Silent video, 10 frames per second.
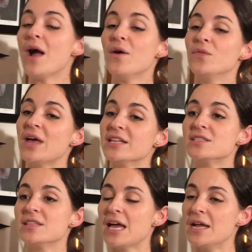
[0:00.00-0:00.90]
wow,
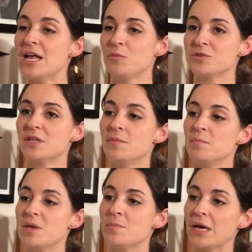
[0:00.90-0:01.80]
that's that helps
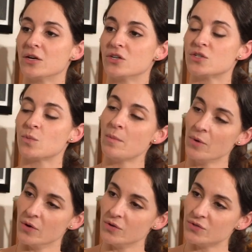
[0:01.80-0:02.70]
them be better
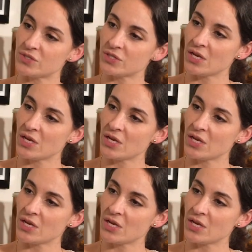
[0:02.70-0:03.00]
swimmers.